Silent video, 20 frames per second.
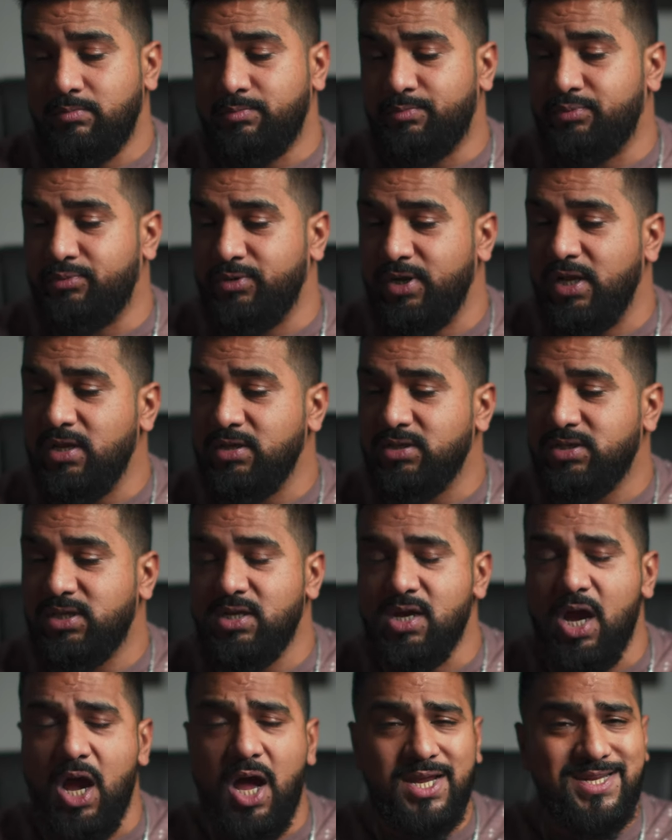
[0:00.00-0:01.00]
Brilliant
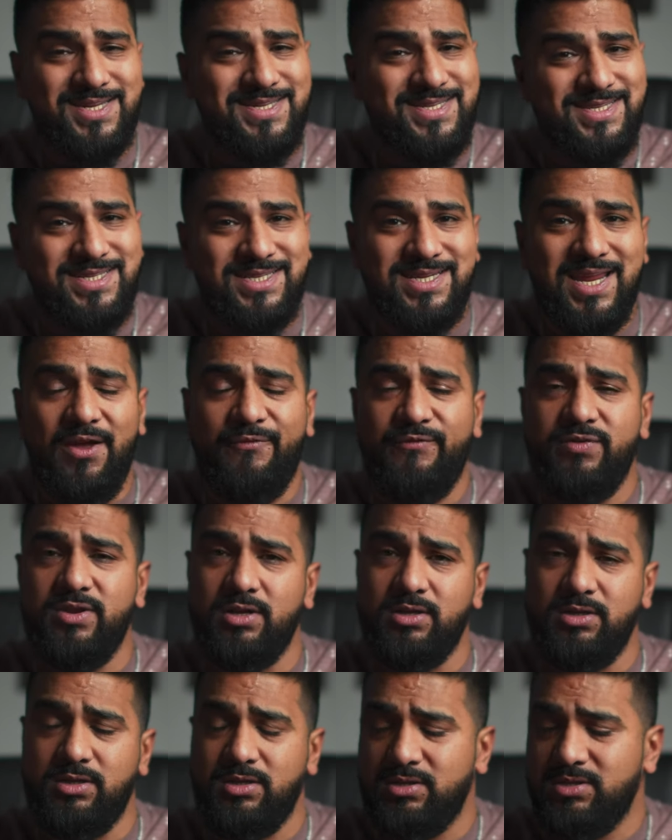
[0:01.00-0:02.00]
cigar,
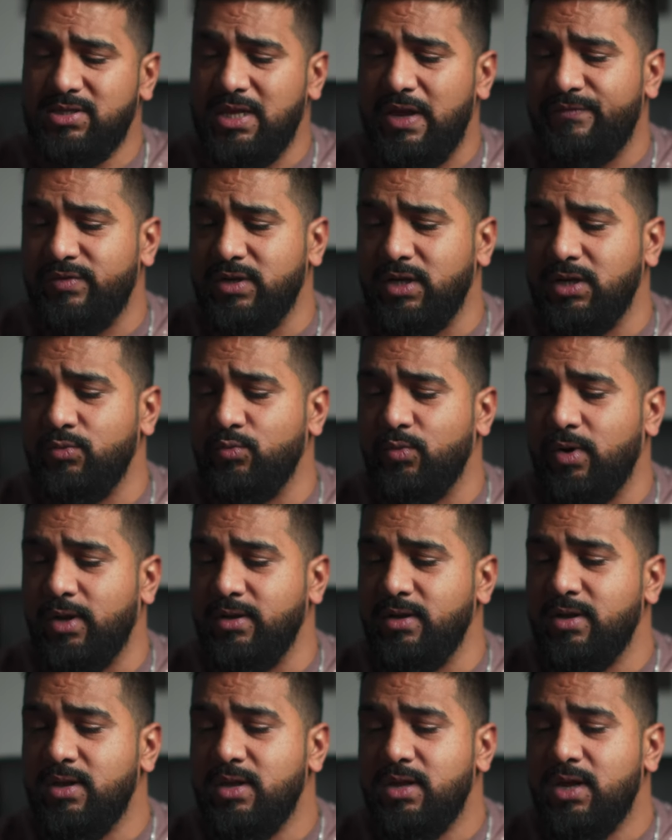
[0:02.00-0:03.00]
definitely, definitely
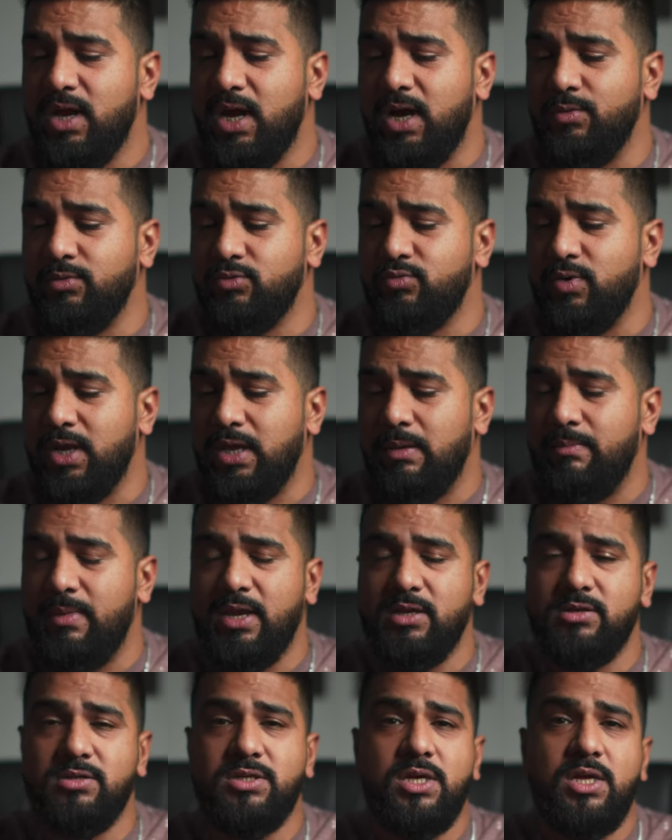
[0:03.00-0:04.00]
one I would
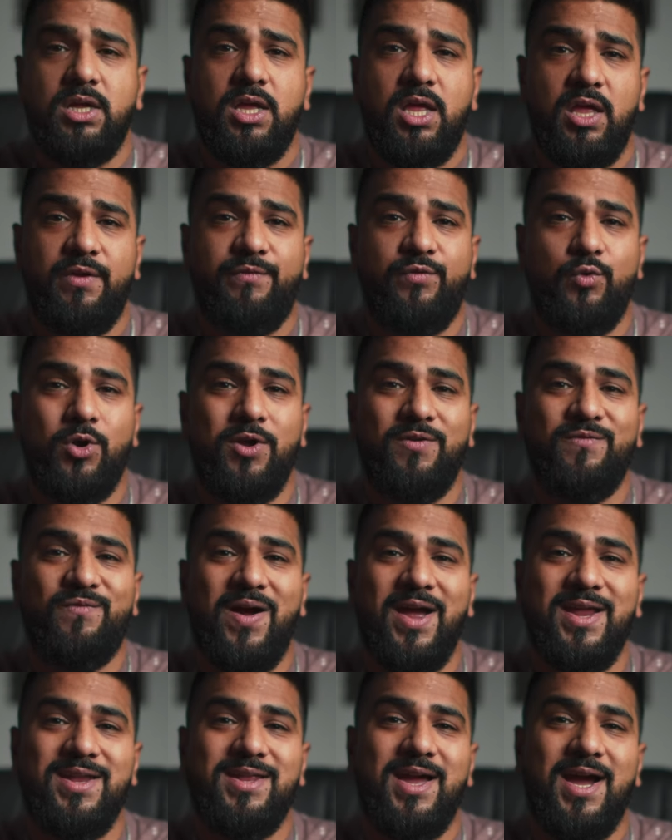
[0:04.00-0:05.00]
recommend if you can
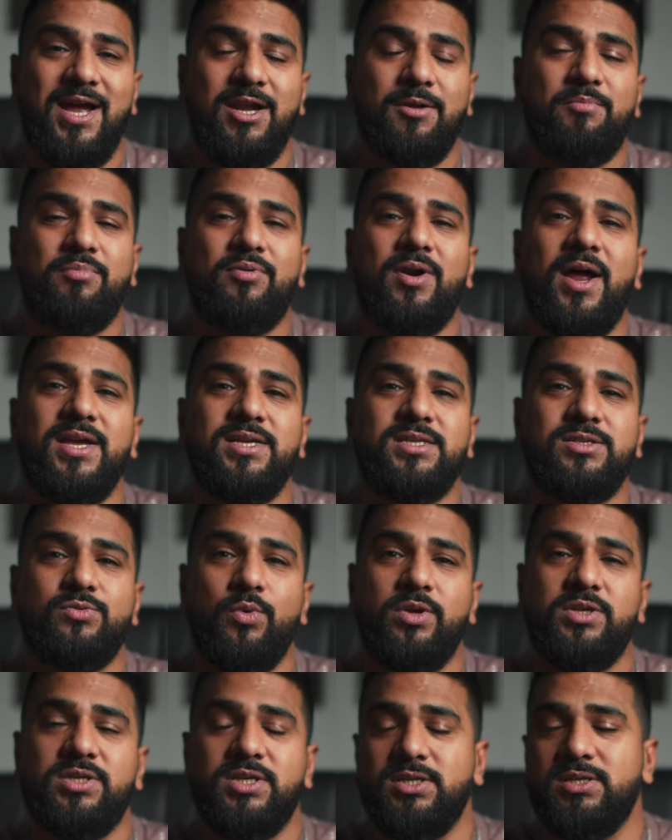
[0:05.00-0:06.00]
find it at a price
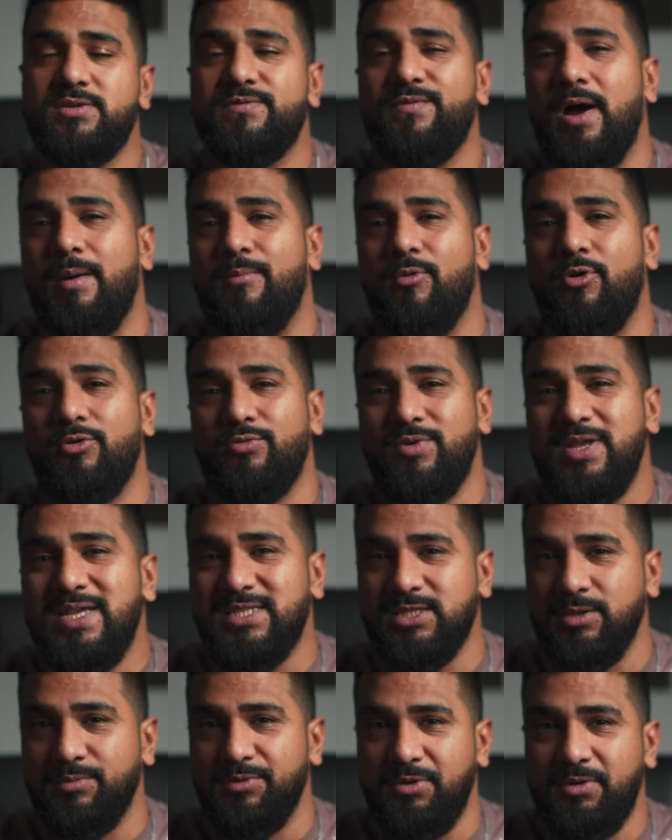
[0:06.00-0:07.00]
which is far more
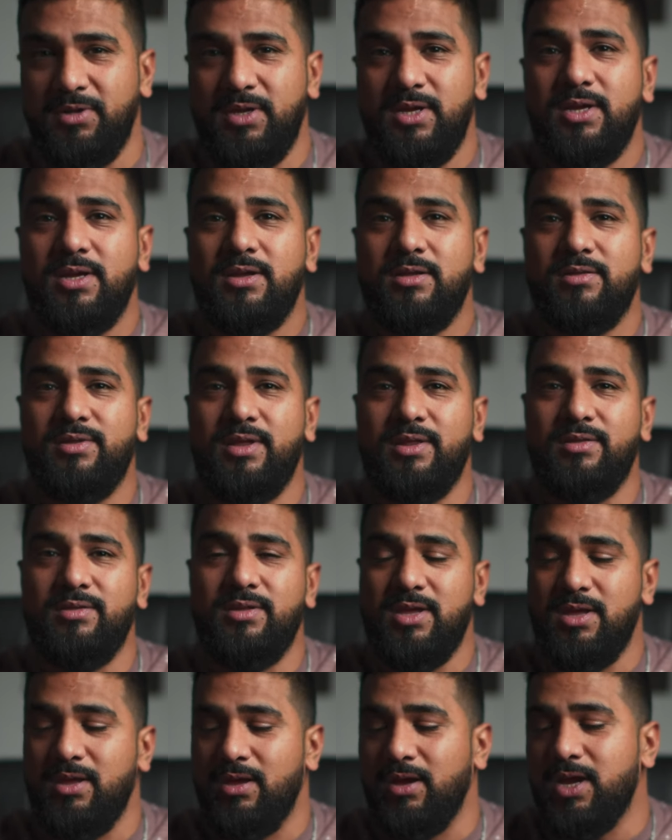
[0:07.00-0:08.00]
reasonable than
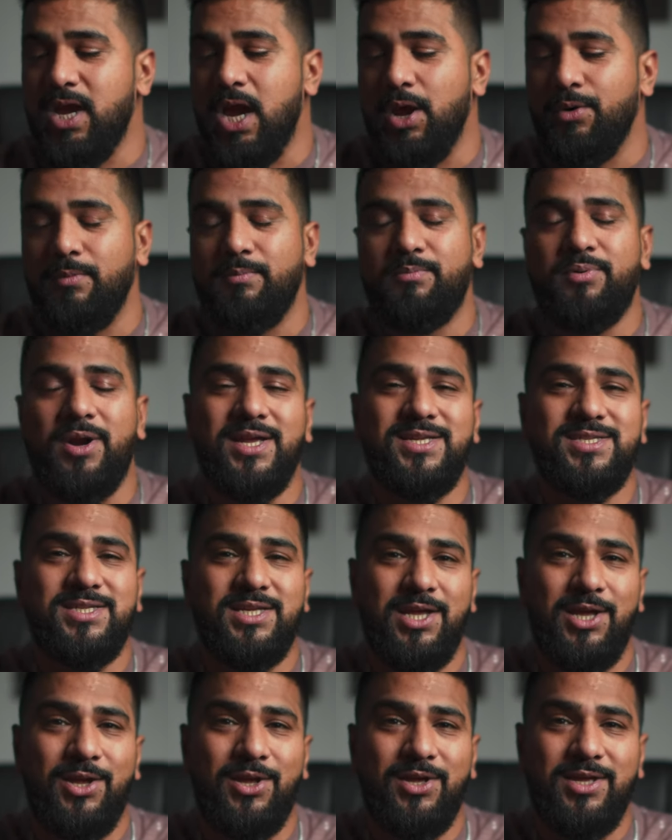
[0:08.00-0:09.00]
the current price
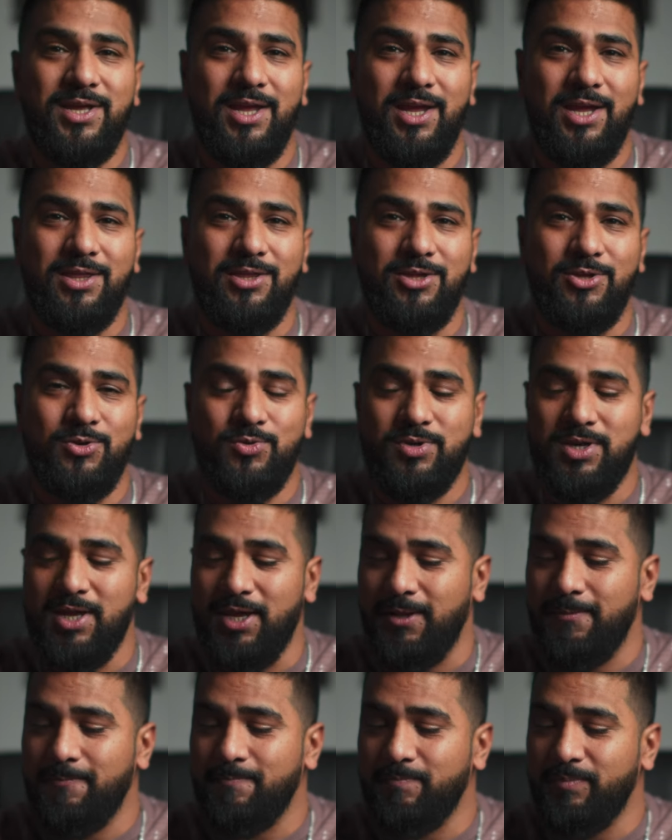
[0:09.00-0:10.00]
here in the UK.